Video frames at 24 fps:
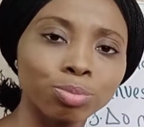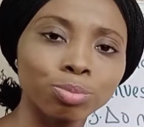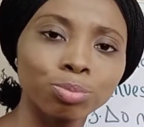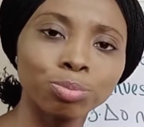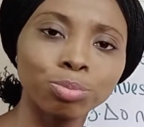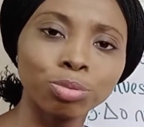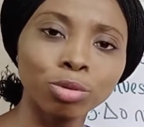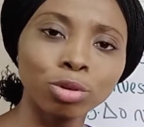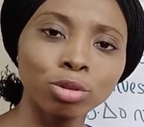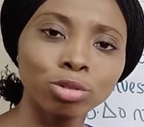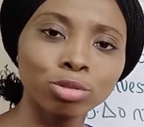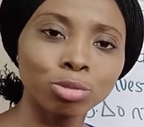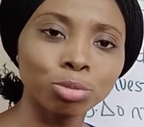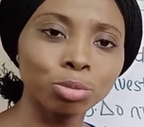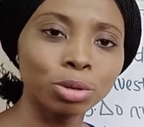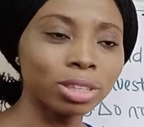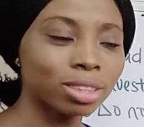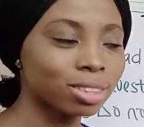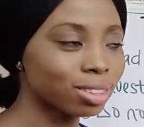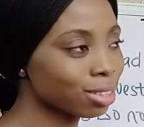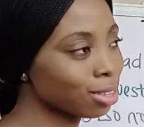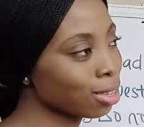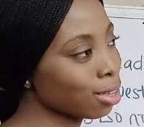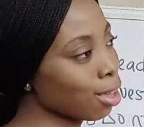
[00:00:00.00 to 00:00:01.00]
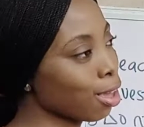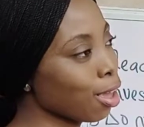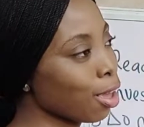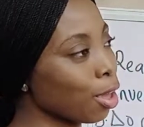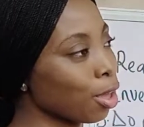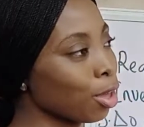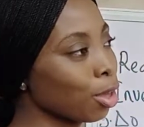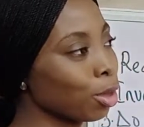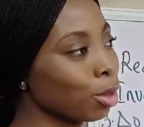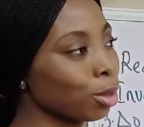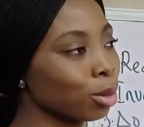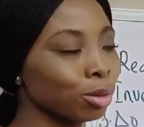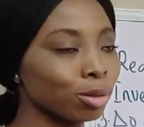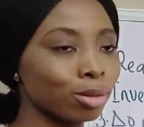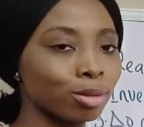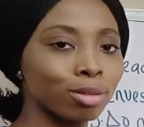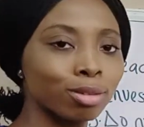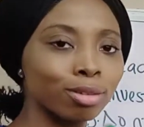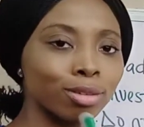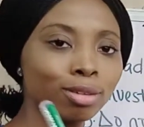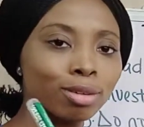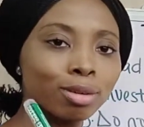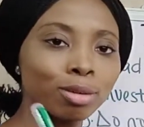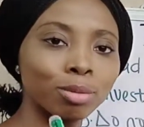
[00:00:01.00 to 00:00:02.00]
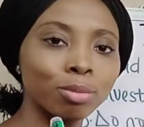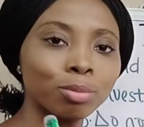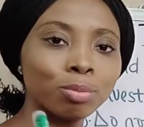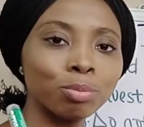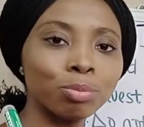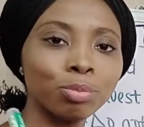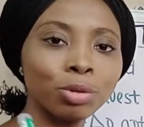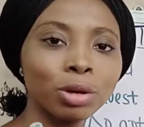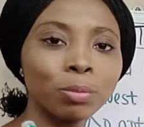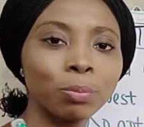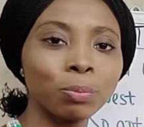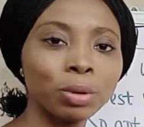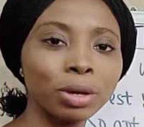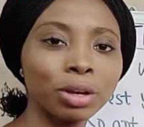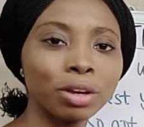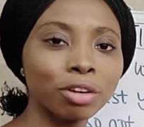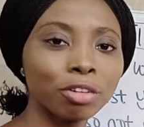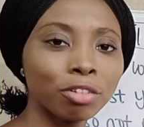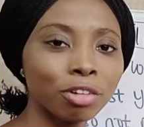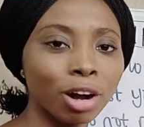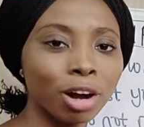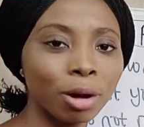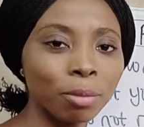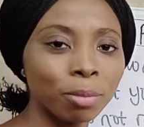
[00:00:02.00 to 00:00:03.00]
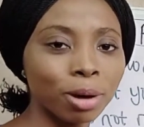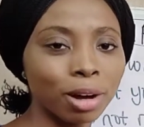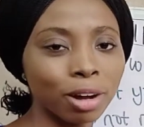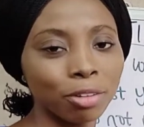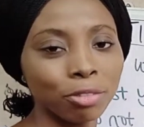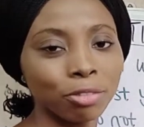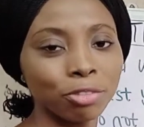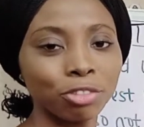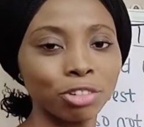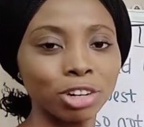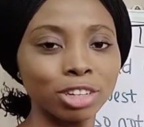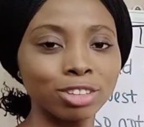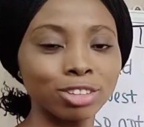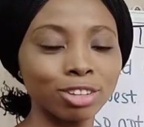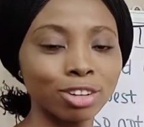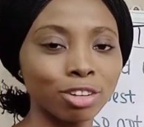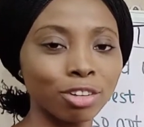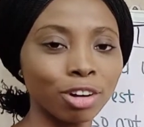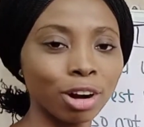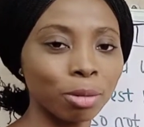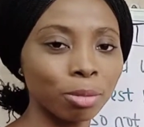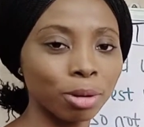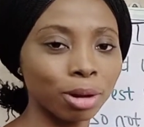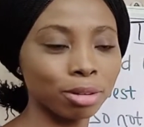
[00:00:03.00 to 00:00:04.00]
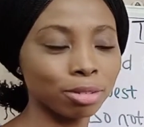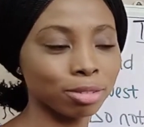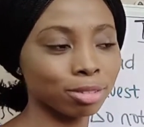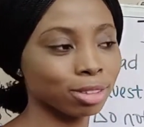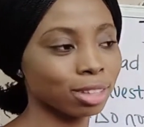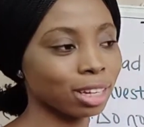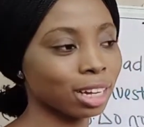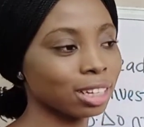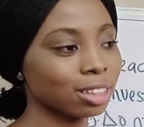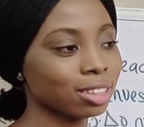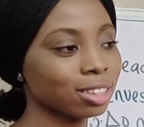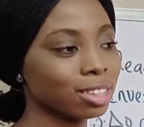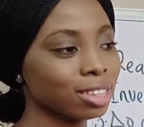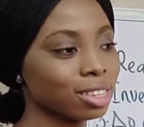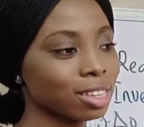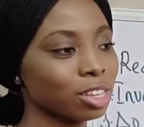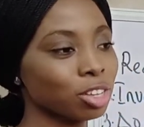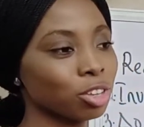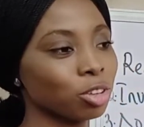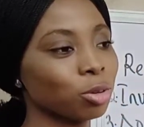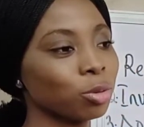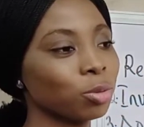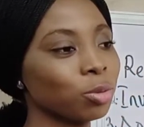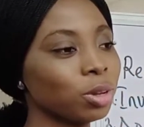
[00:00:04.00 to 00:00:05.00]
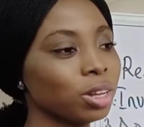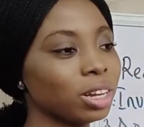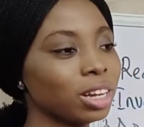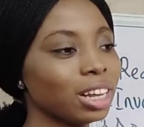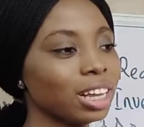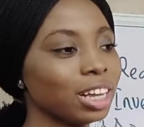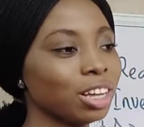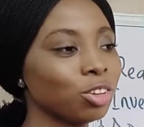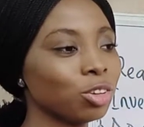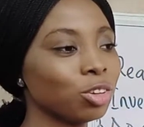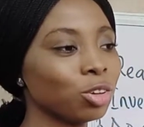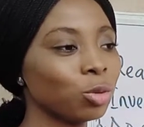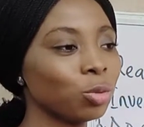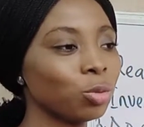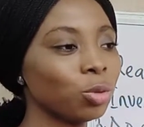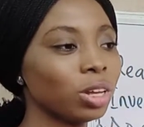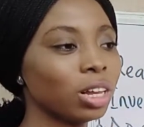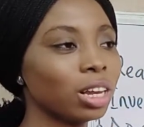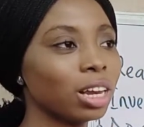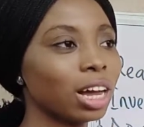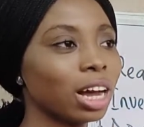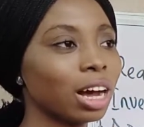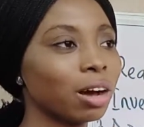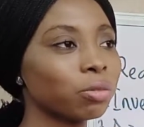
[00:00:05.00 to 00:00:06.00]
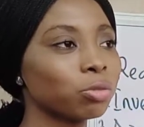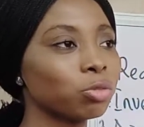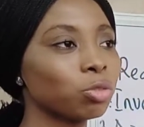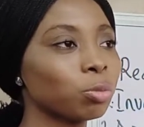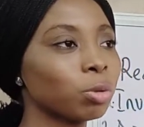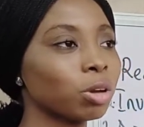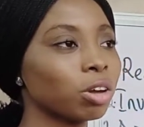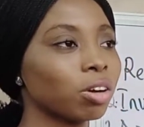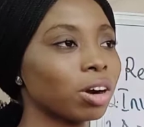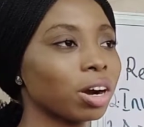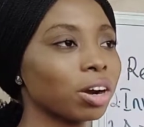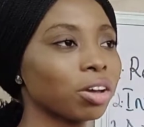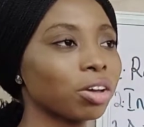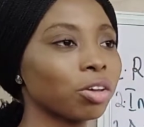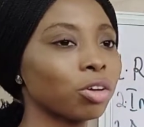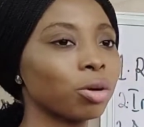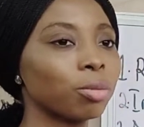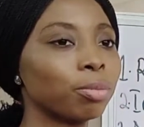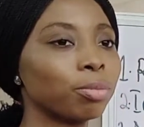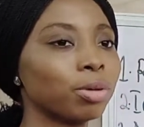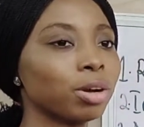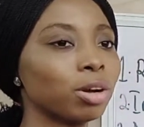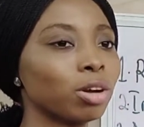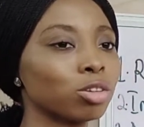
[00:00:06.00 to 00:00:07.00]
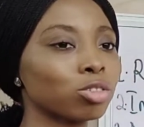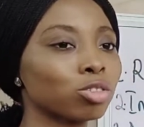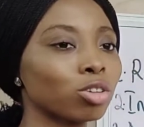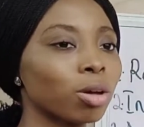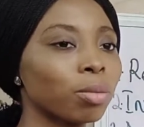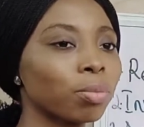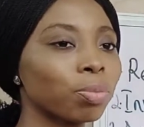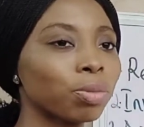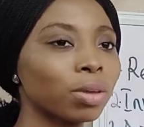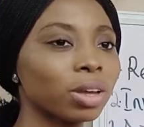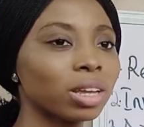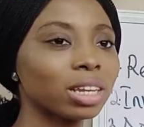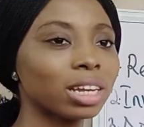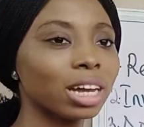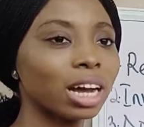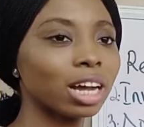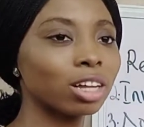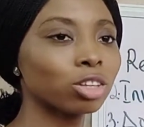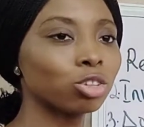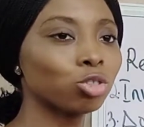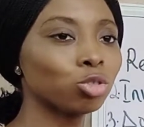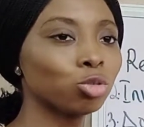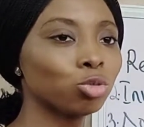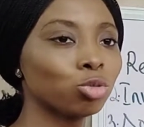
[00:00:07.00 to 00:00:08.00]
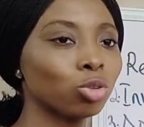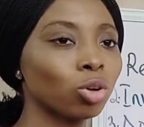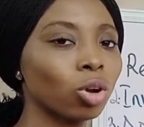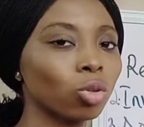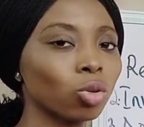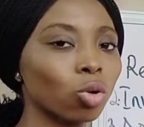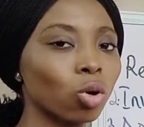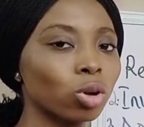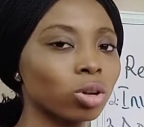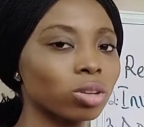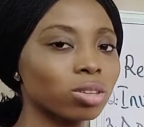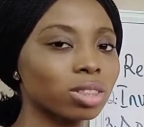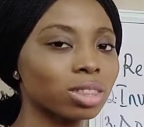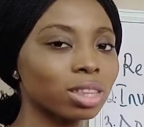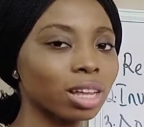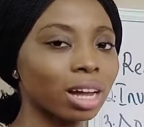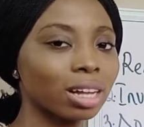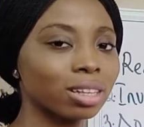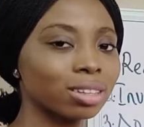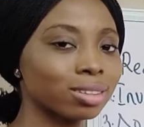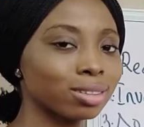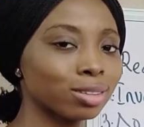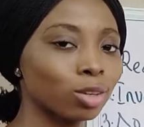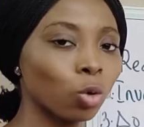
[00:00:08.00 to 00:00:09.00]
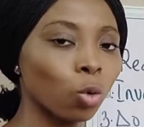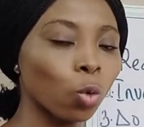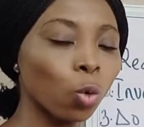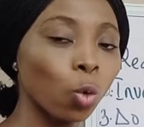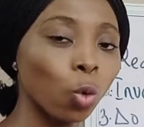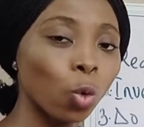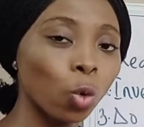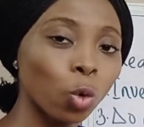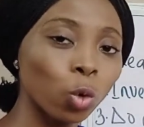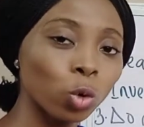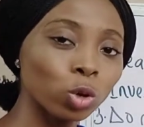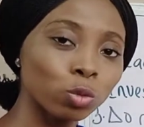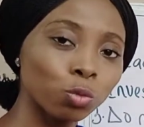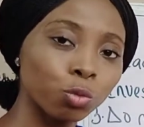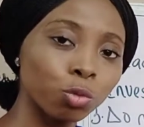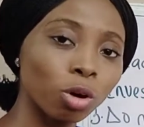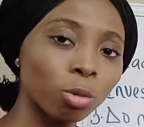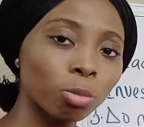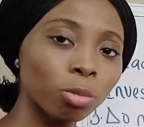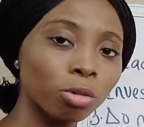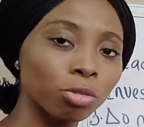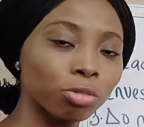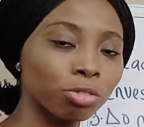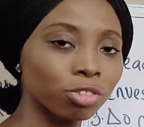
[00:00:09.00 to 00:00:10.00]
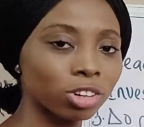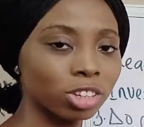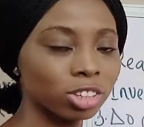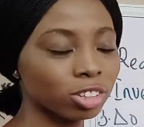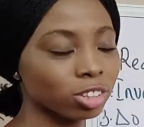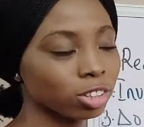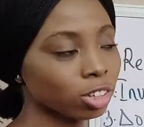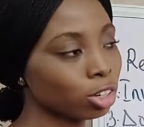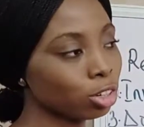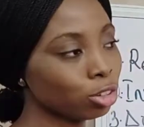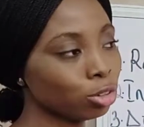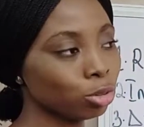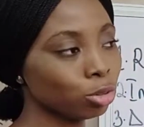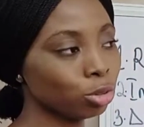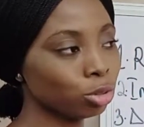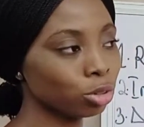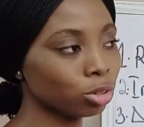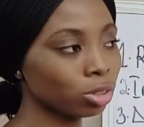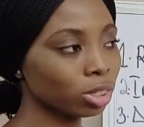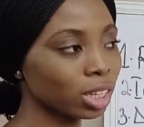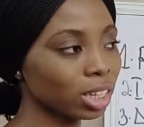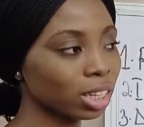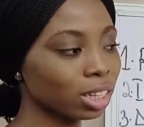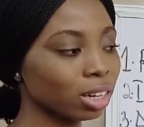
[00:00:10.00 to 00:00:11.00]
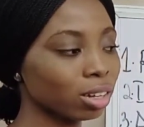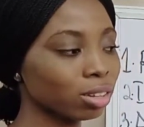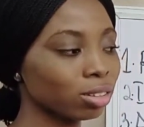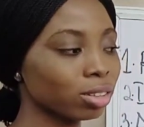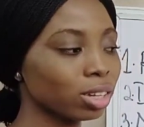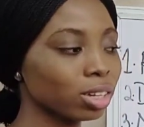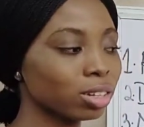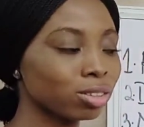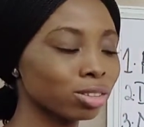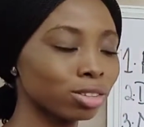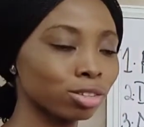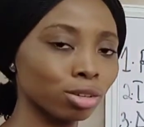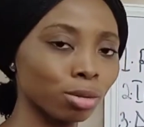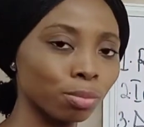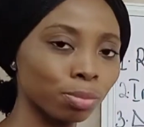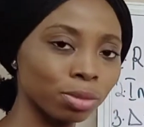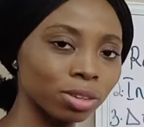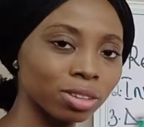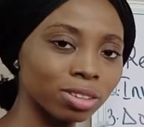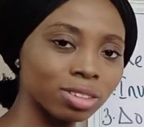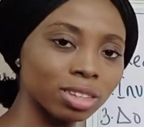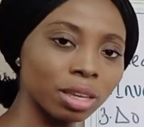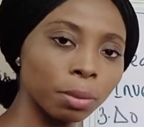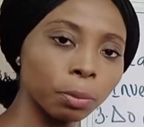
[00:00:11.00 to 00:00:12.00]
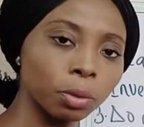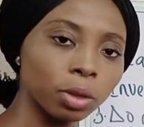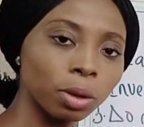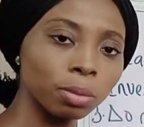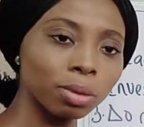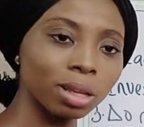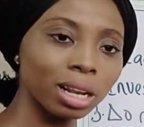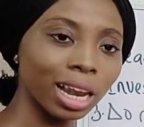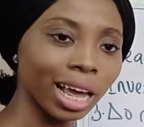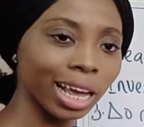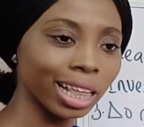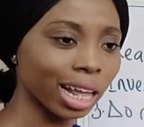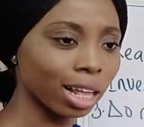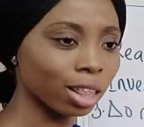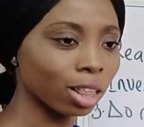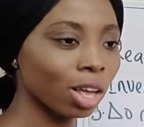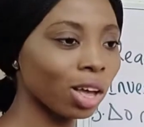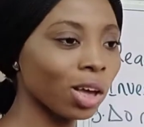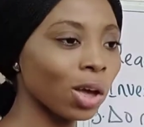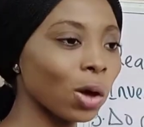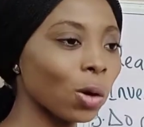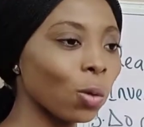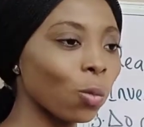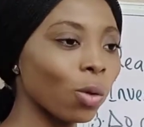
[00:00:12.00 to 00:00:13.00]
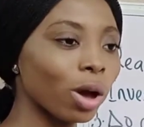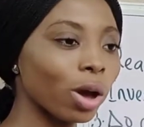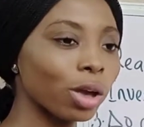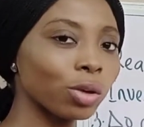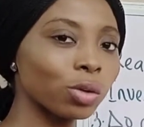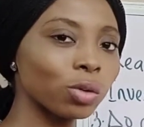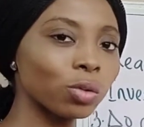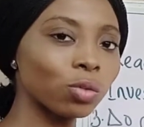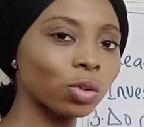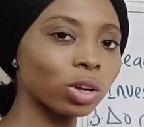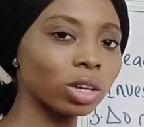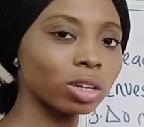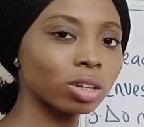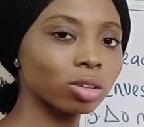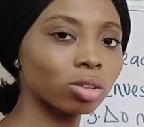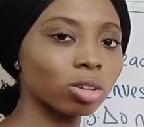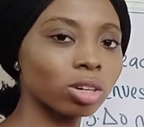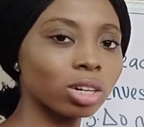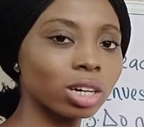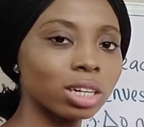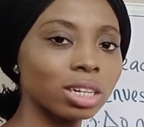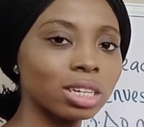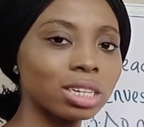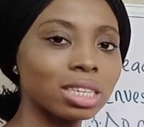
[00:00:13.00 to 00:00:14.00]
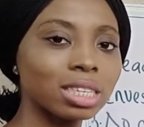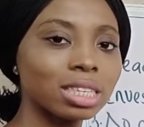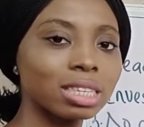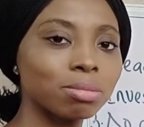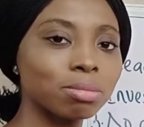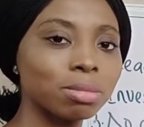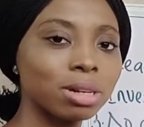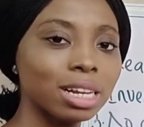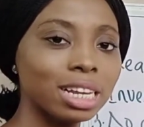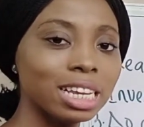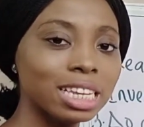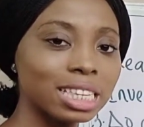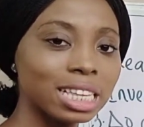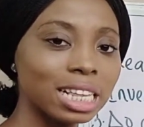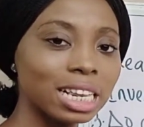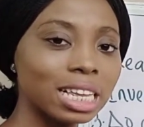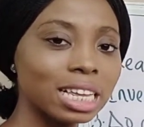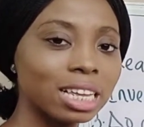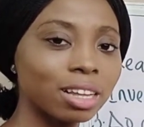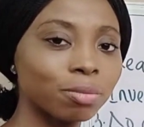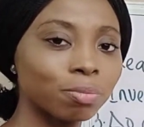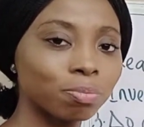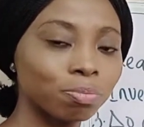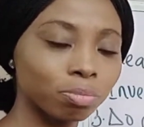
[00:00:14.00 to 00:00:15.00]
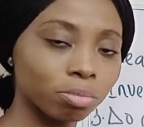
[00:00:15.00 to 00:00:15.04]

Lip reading: books with big grammar, French grammars that you will have to be cracking your brain, or something that you do not understand the old form of French. No, you don't take that. You take something safe, something like that. When you read it, you can easily